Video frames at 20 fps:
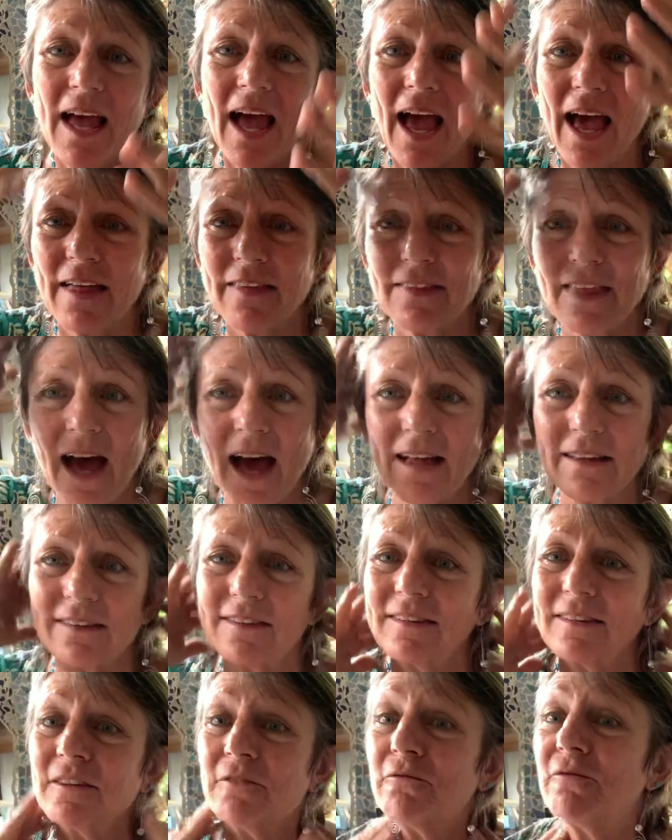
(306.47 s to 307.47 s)
And that's
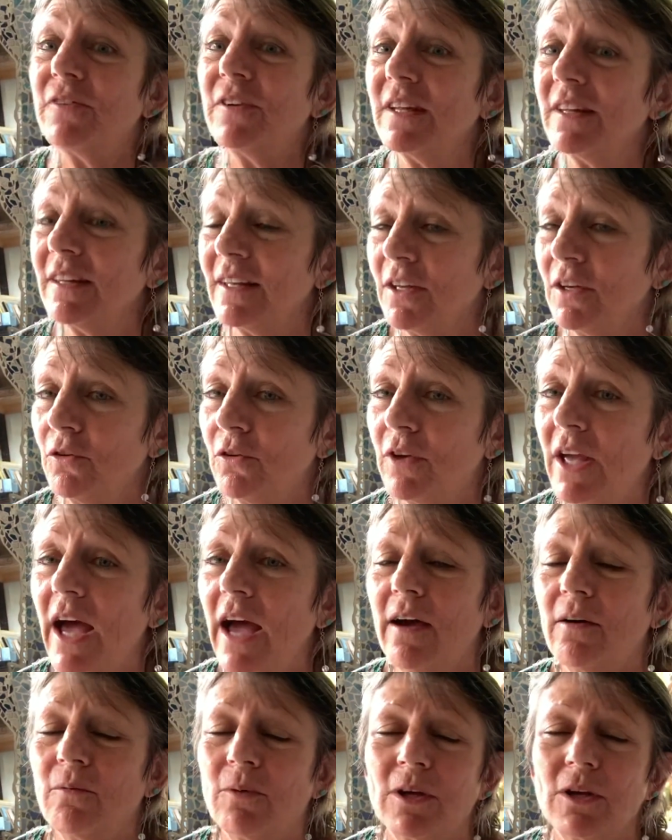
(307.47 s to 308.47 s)
the feeling you
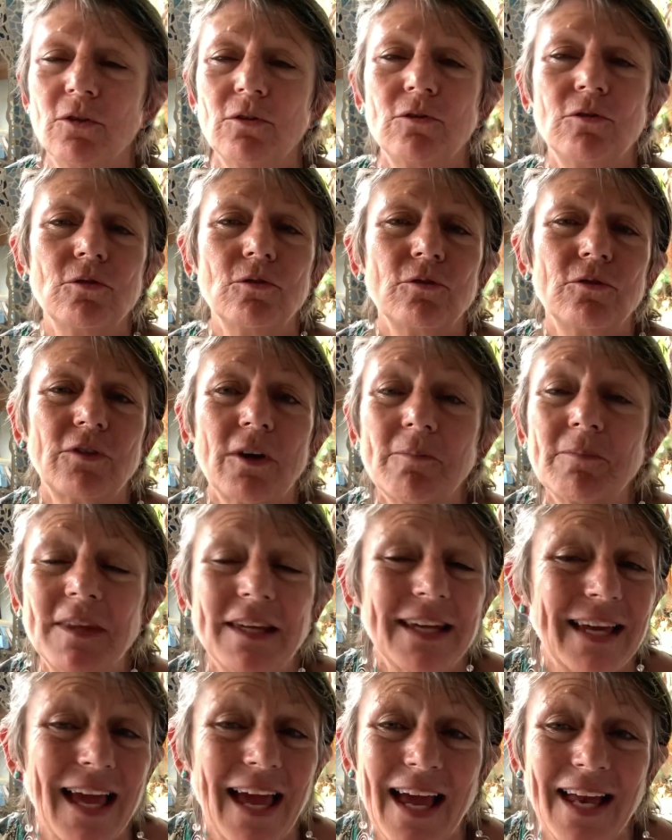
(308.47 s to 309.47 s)
get when you do
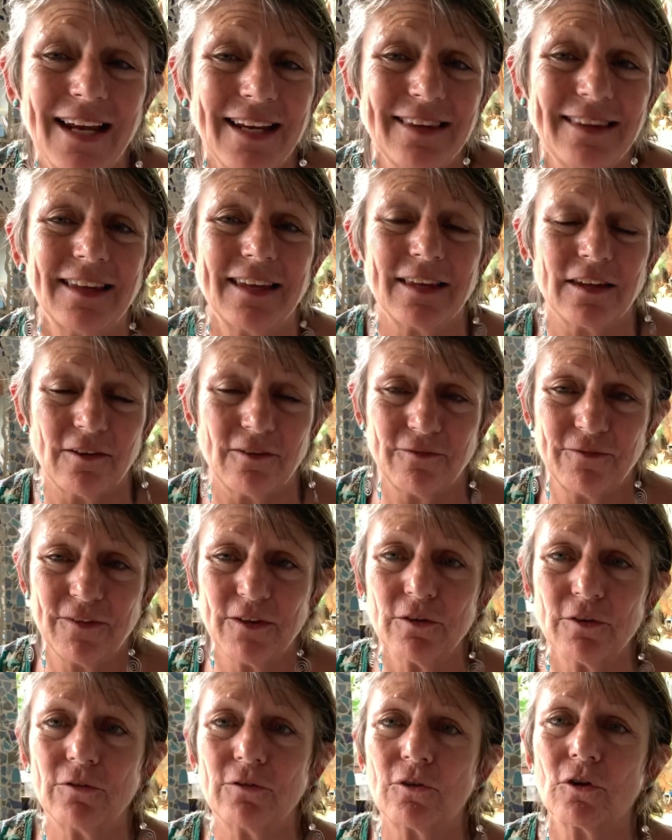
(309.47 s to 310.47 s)
something, anything that
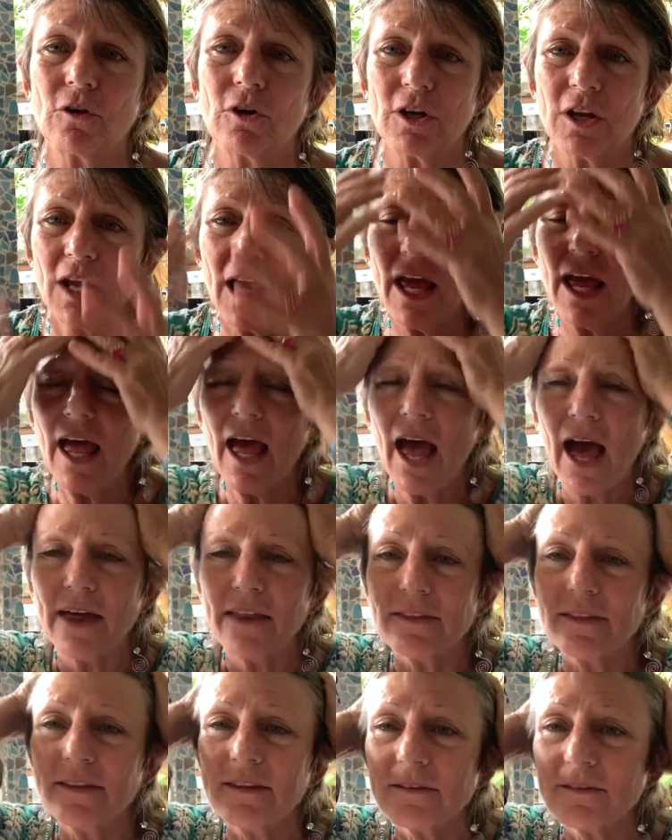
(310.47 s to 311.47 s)
feels good.
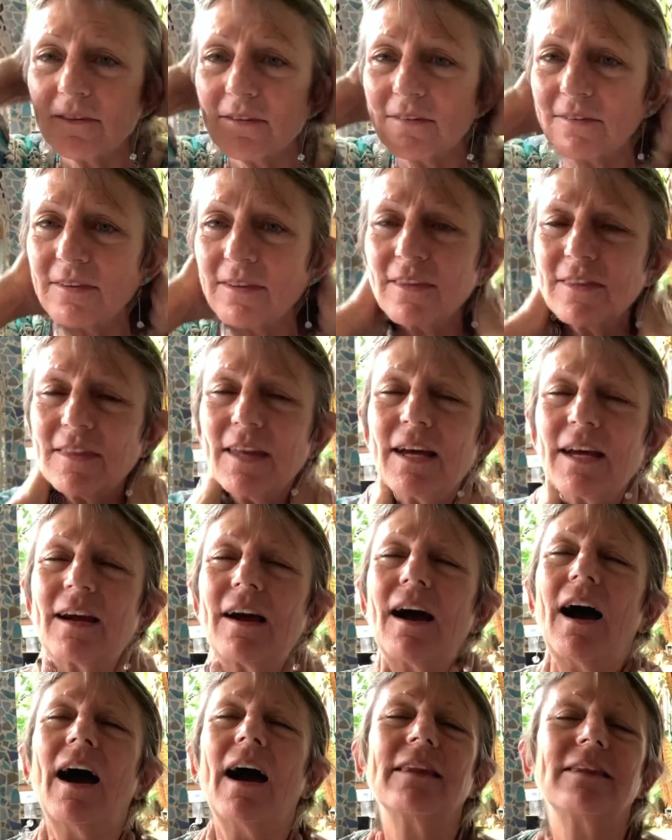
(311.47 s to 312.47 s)
And this is the thing
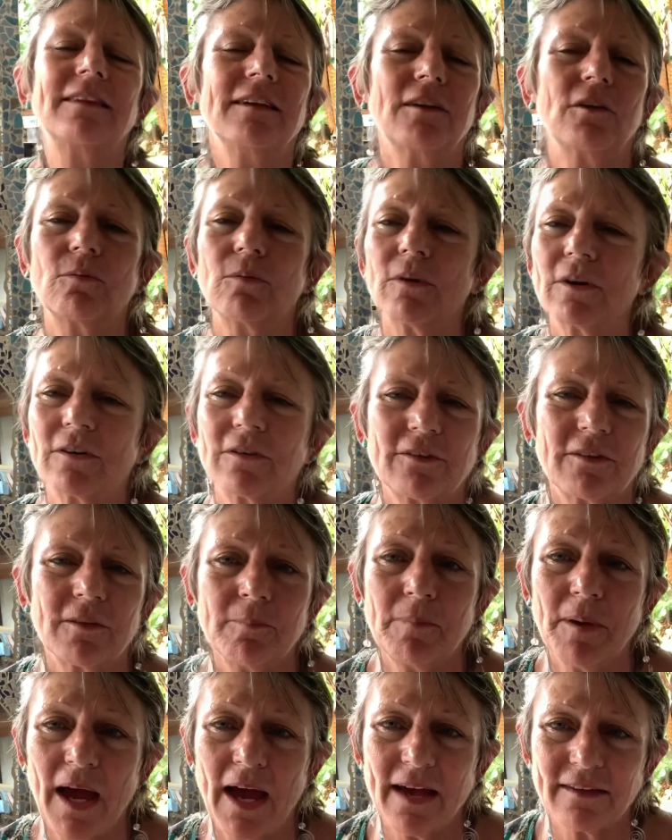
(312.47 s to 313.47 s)
I think works the
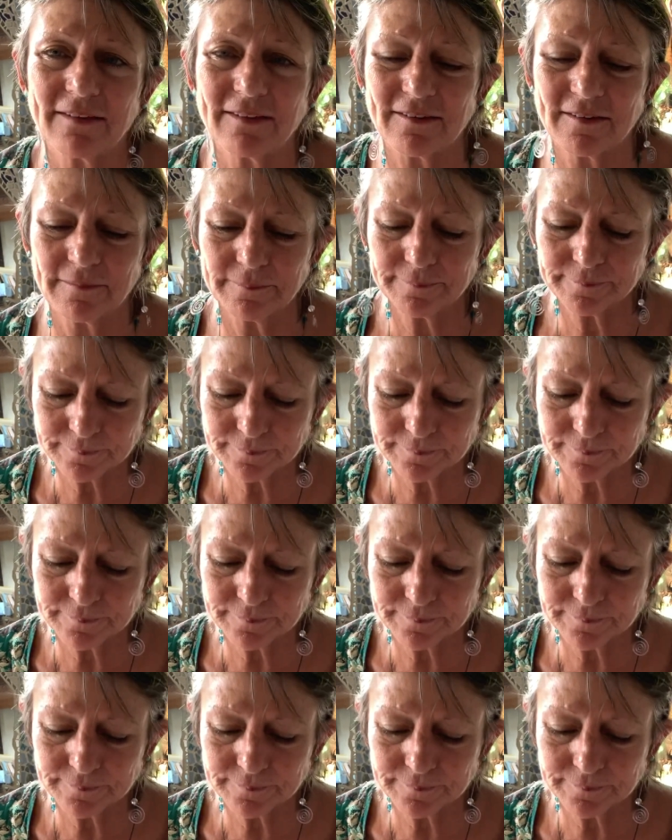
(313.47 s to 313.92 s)
best.